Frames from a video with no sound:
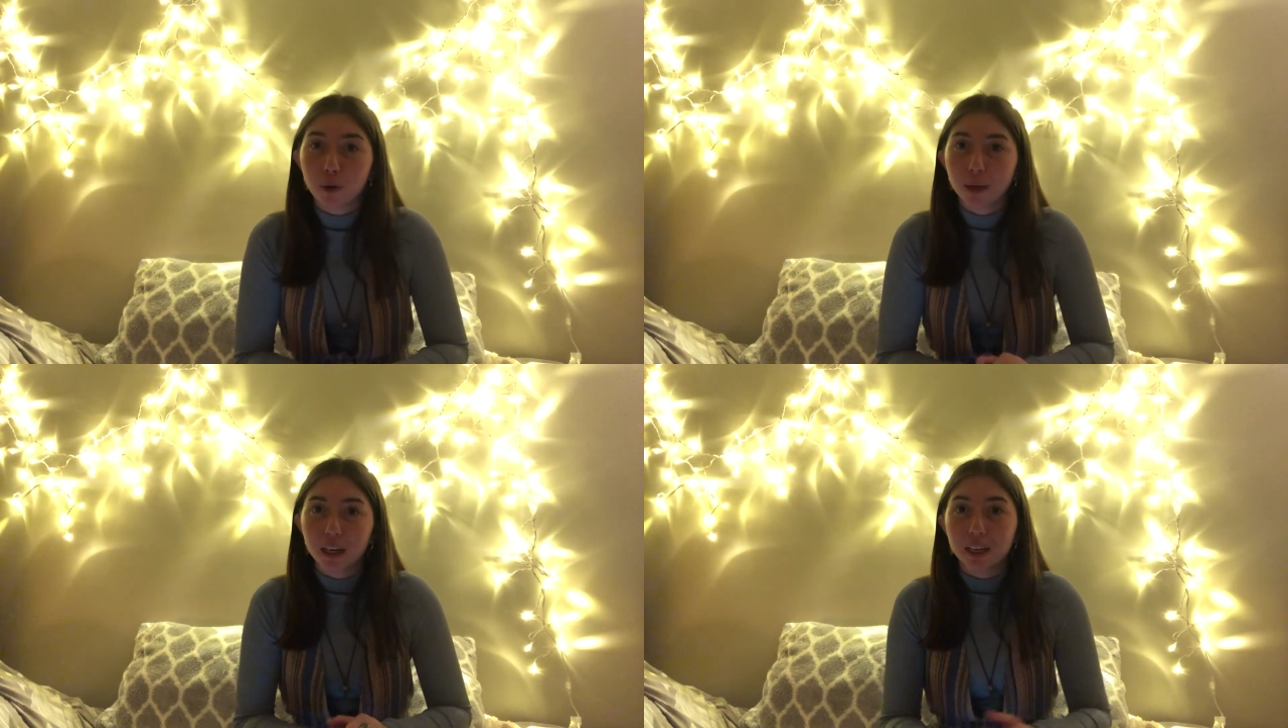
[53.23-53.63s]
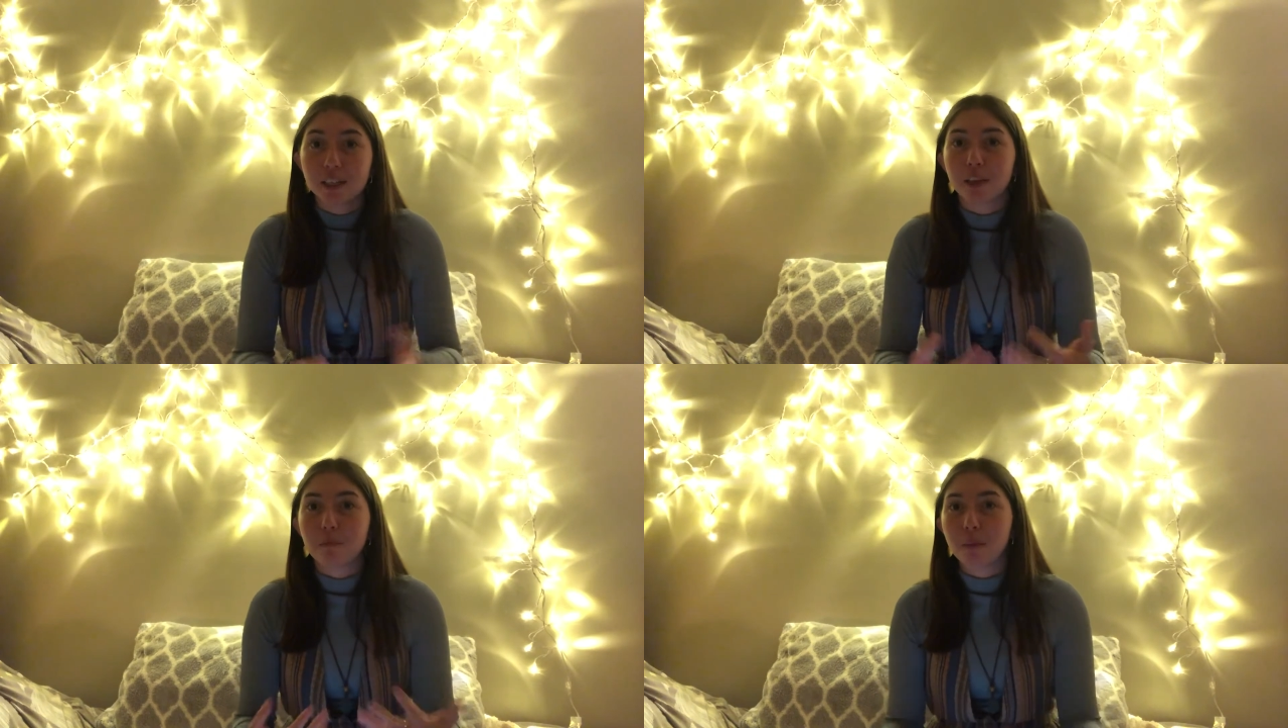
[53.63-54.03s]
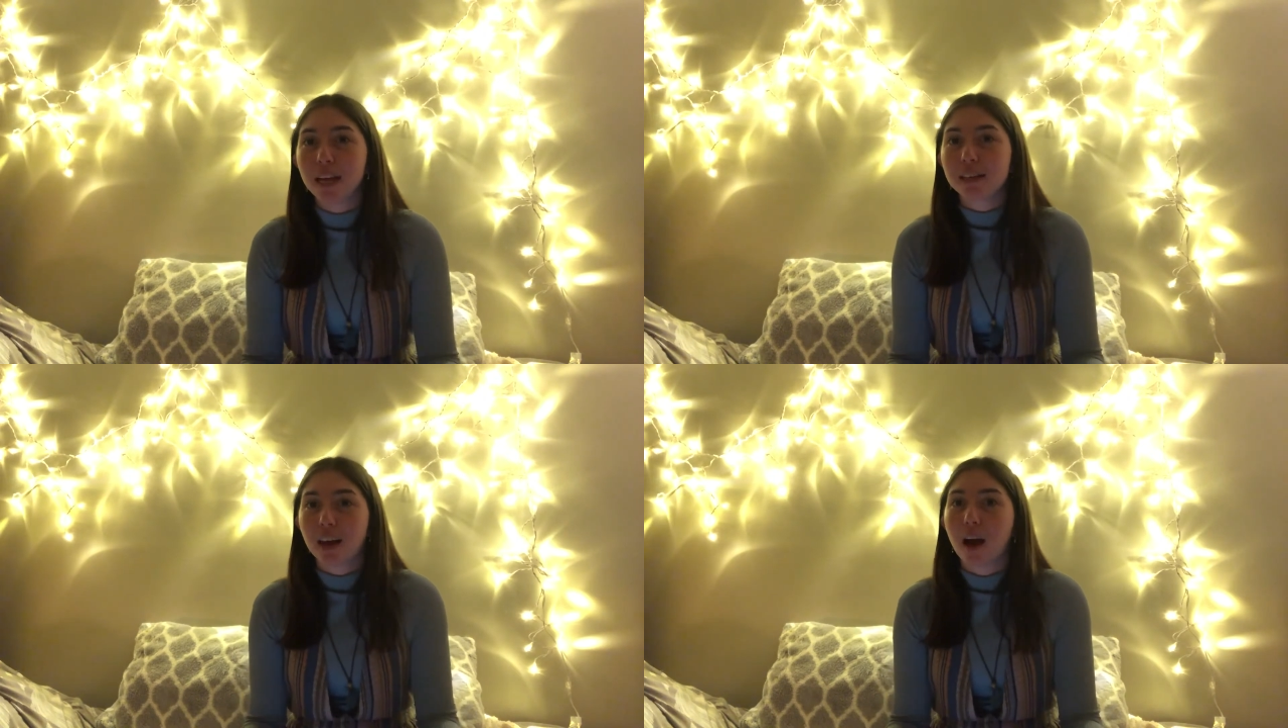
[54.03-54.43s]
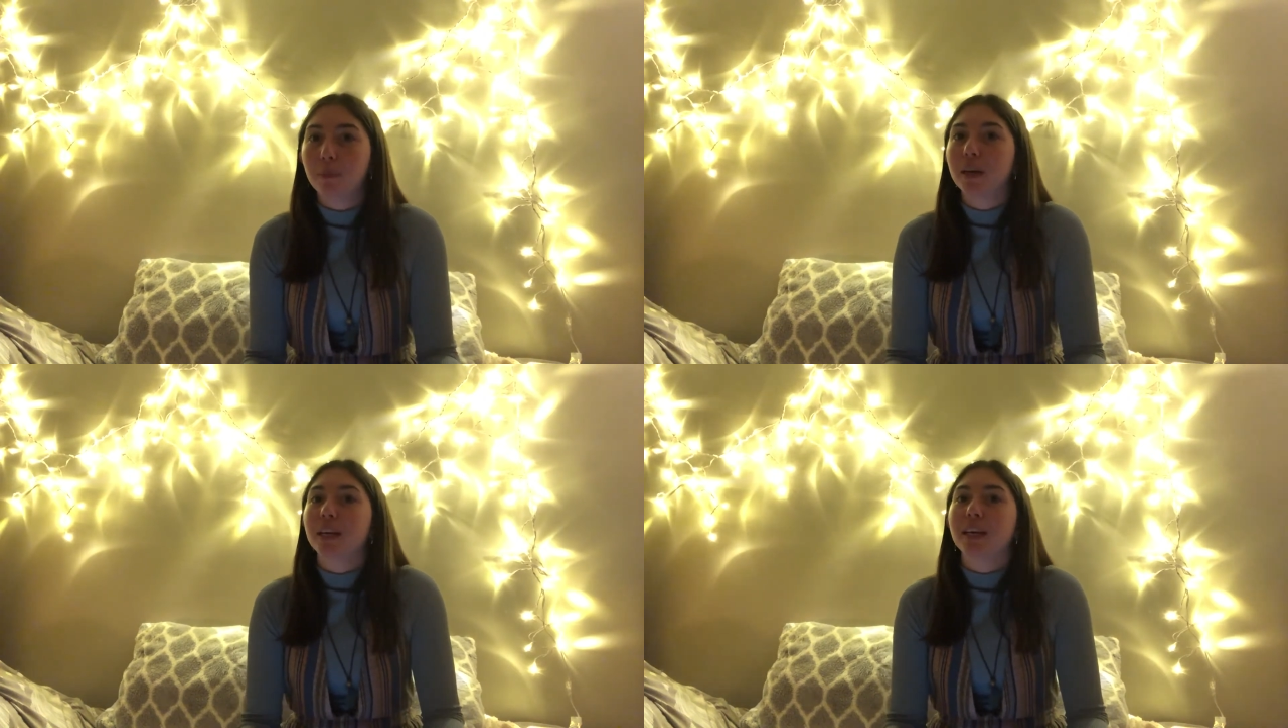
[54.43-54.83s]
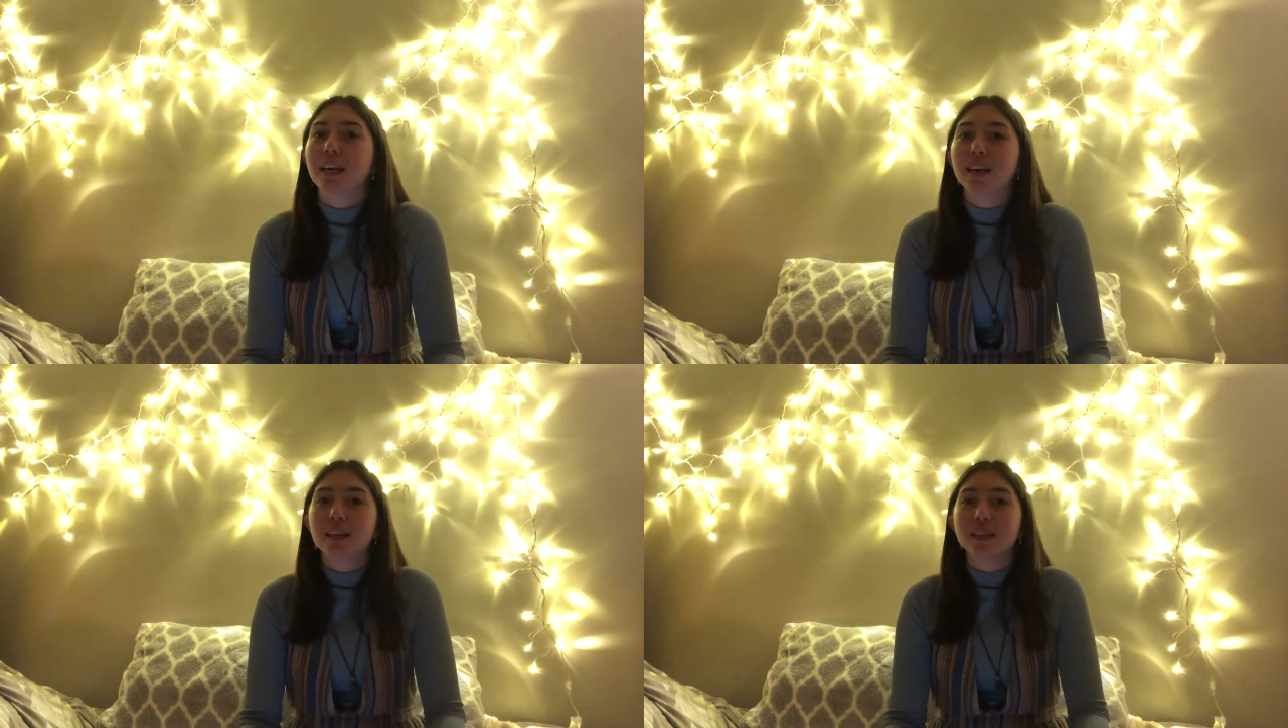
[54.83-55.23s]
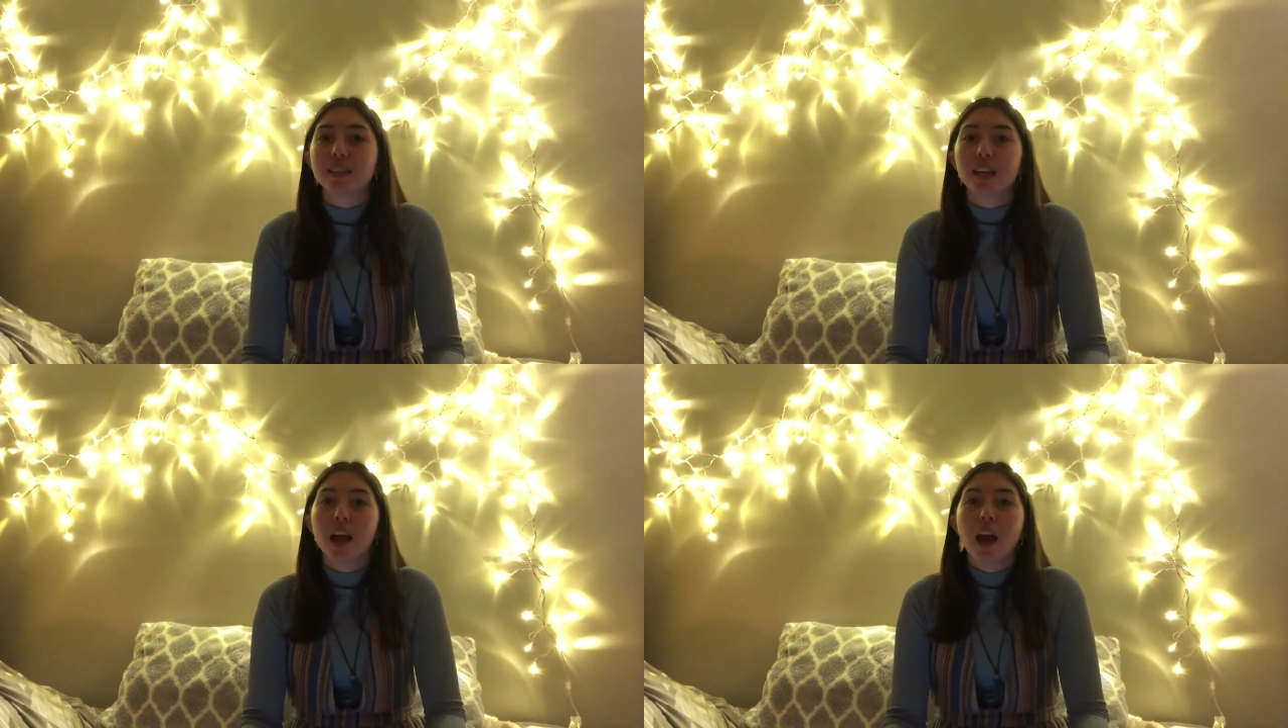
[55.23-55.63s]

we get into the main topic is